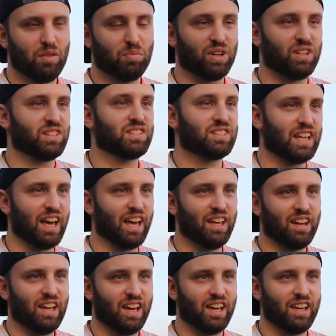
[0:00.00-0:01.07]
But
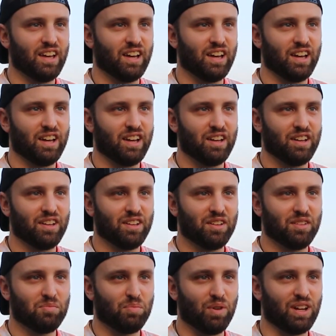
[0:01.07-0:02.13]
instead, I
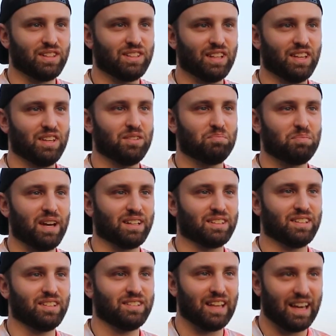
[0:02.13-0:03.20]
bought a ticket back to